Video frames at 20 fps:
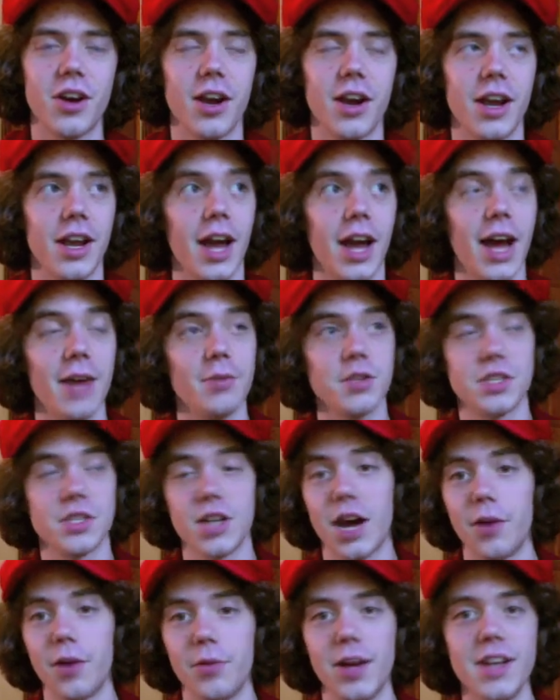and I was
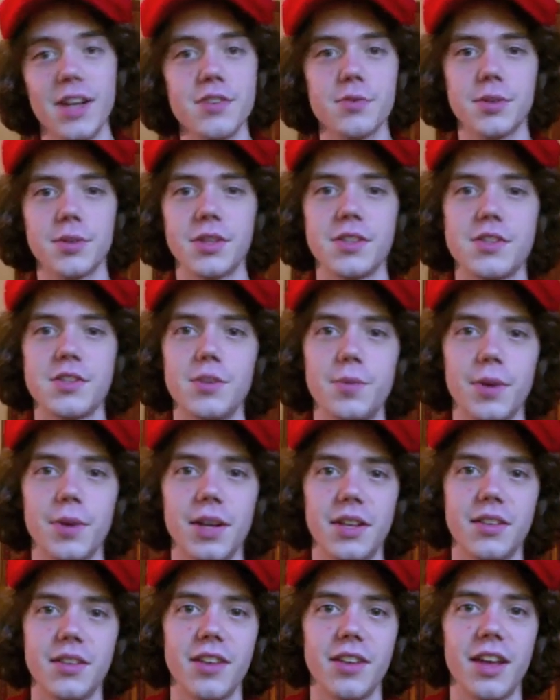not raised with the Super
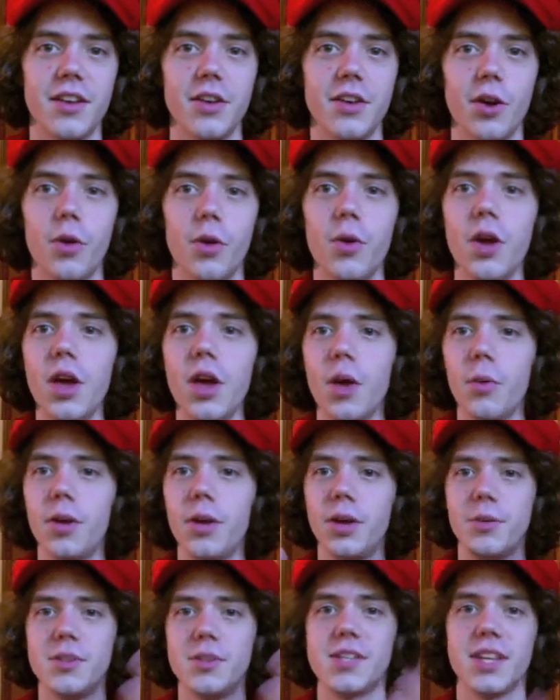Nintendo when it
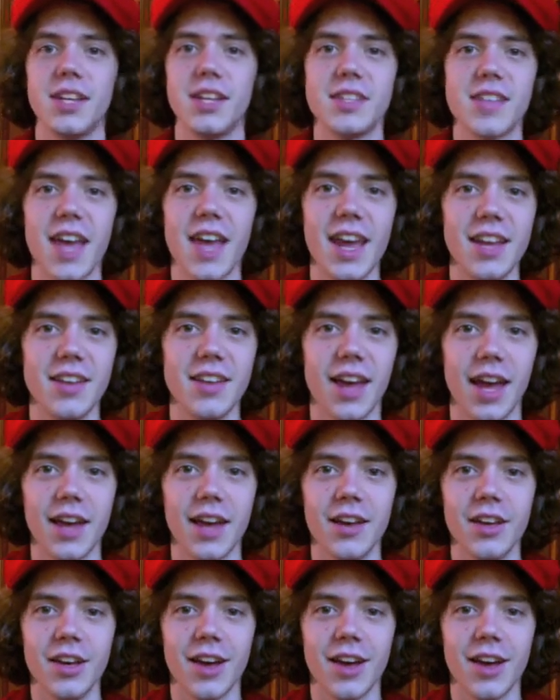was in its heyday.